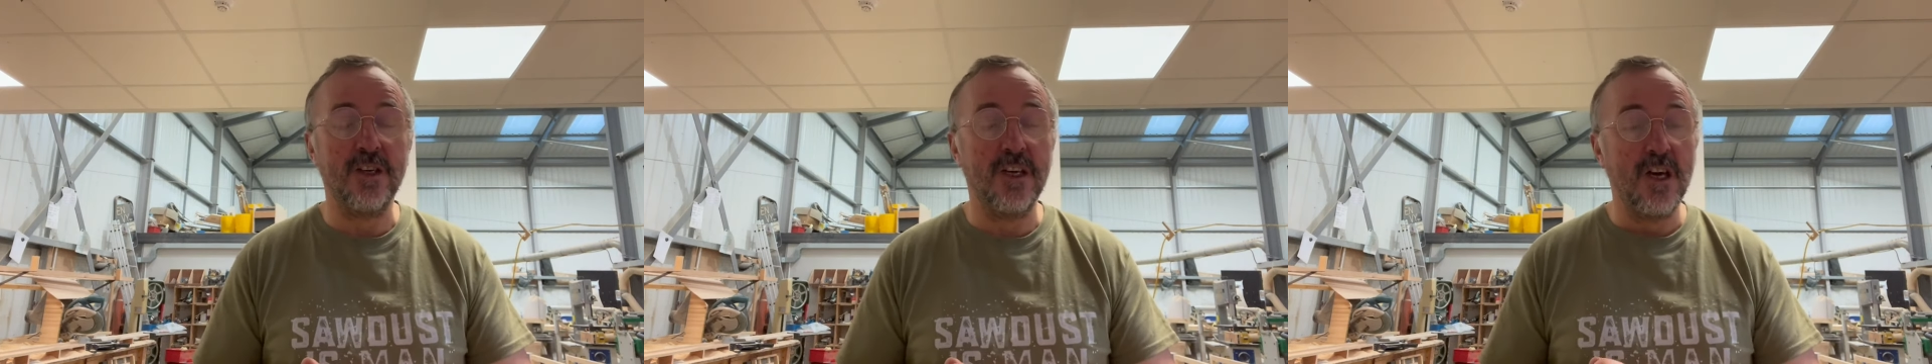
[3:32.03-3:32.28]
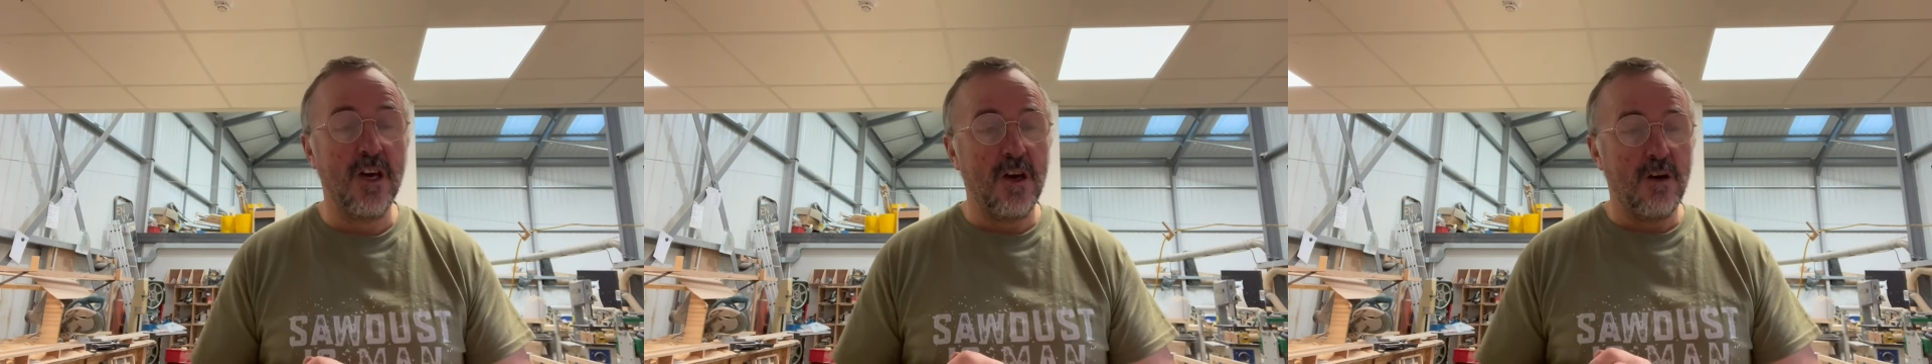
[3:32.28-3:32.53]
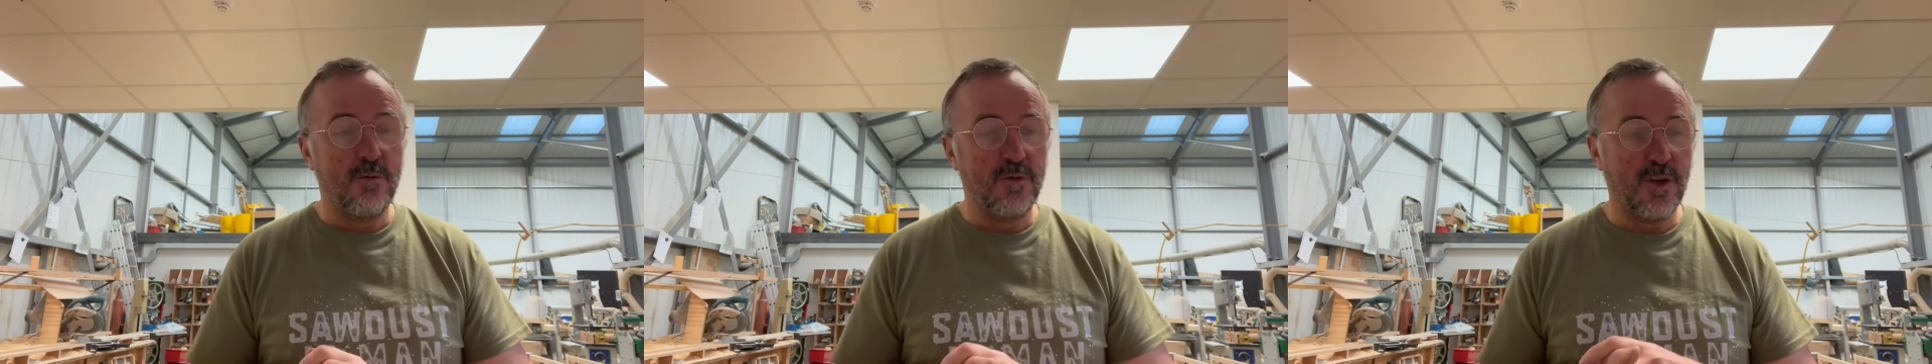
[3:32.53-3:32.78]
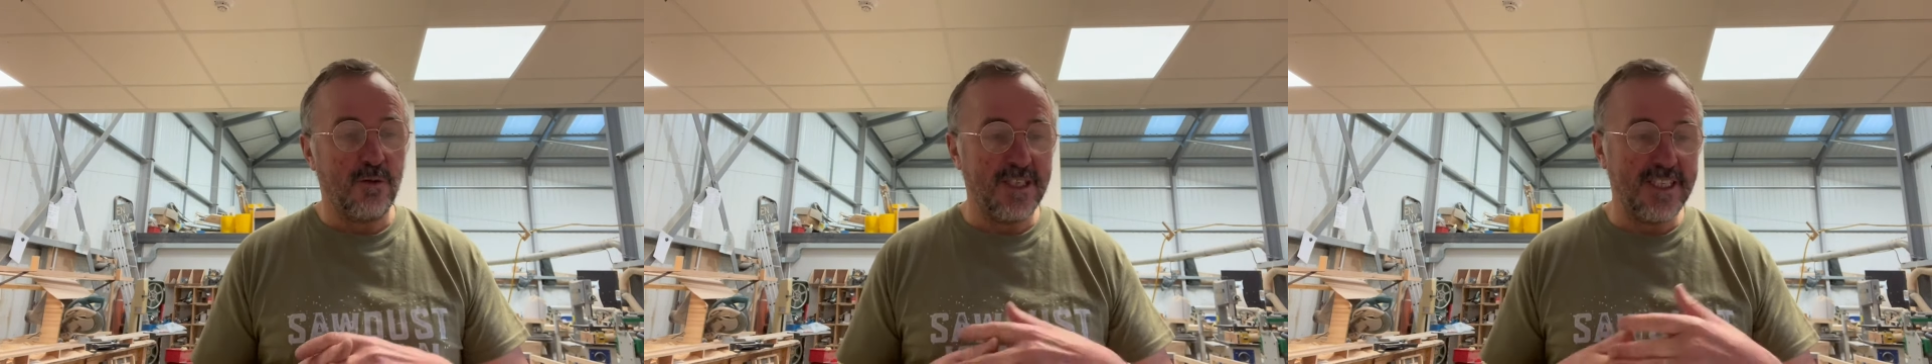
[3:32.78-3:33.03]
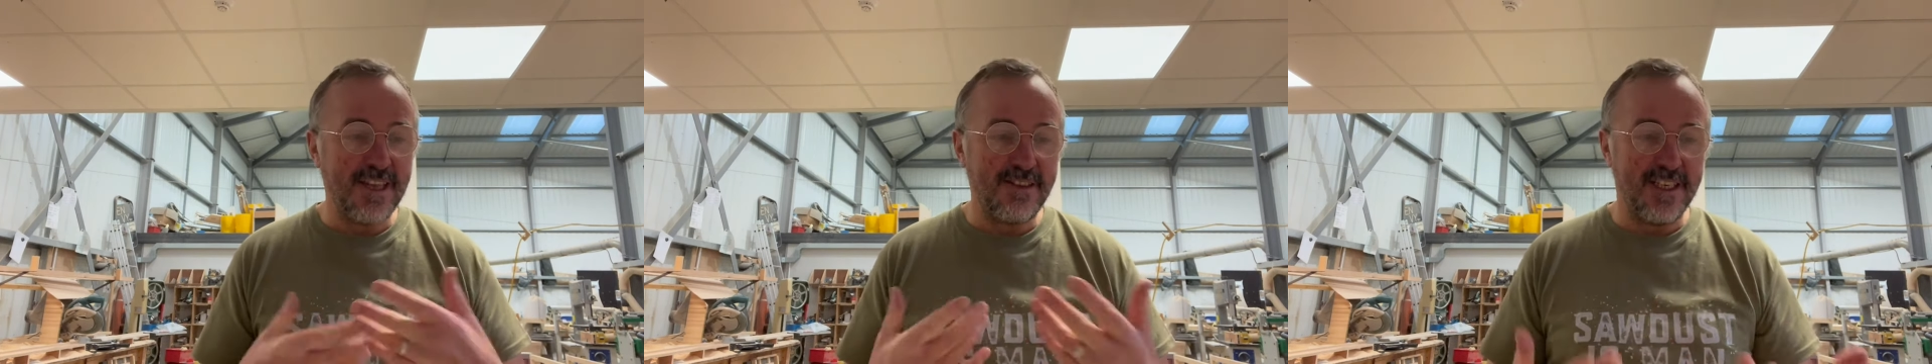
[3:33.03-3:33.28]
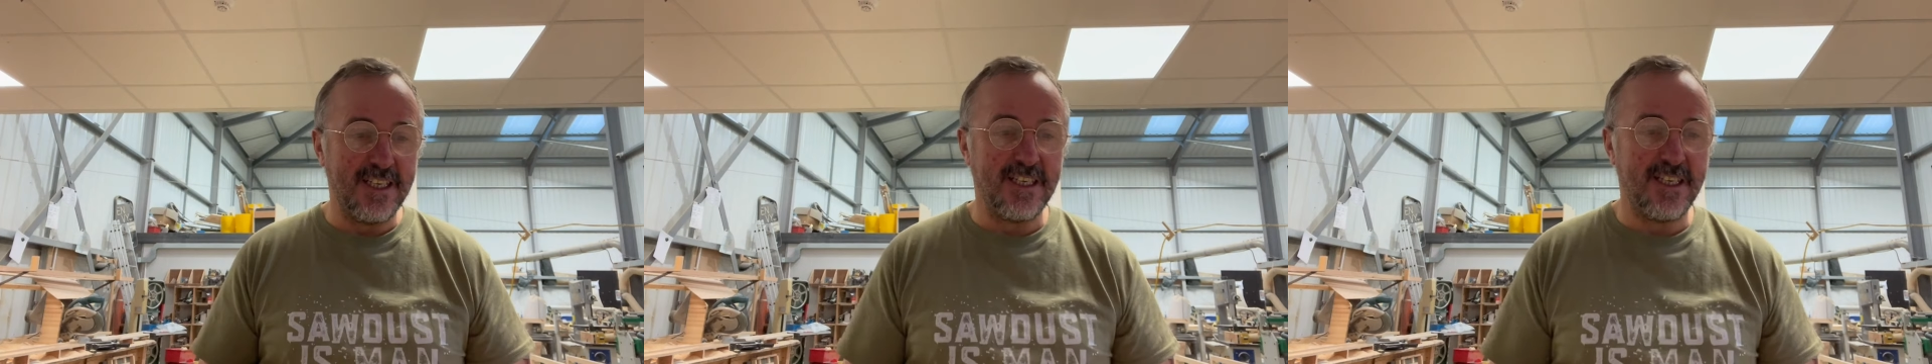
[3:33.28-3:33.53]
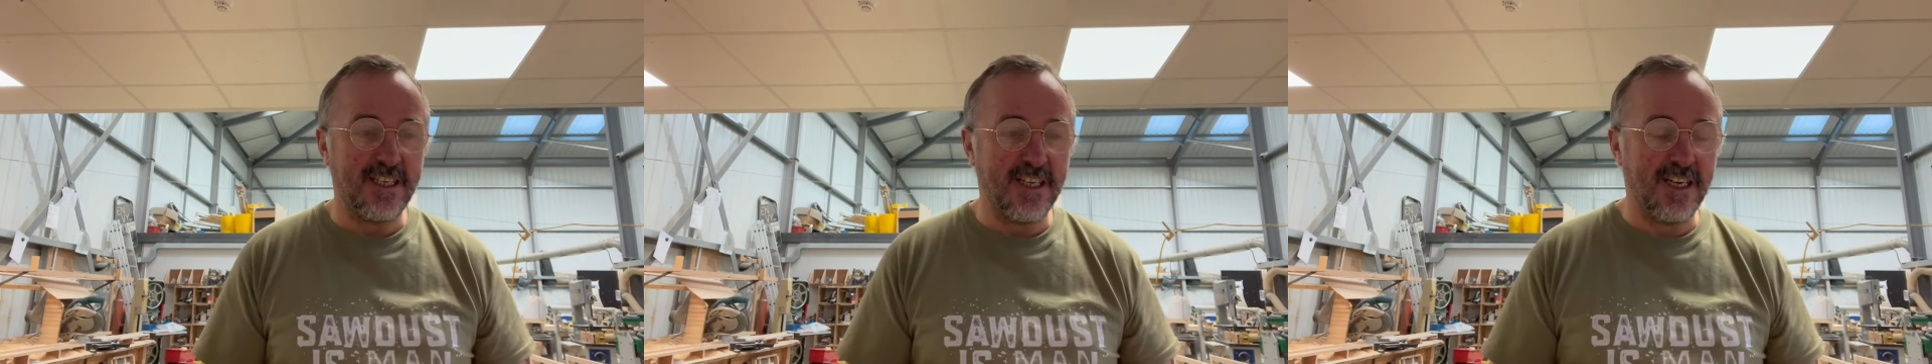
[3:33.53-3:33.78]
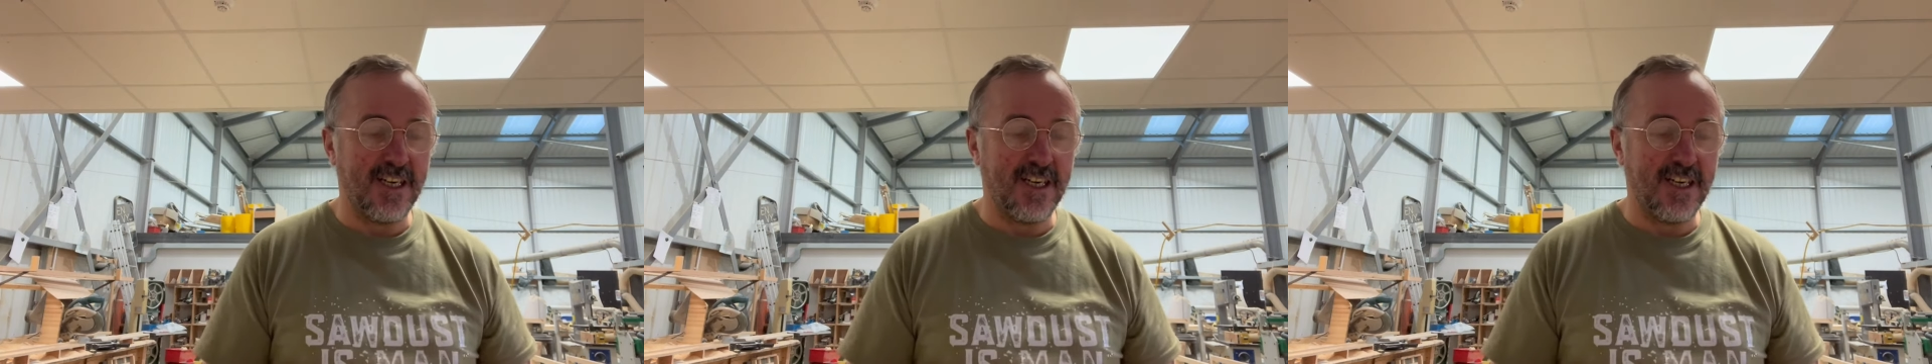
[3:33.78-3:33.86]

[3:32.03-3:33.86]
you. So they sent this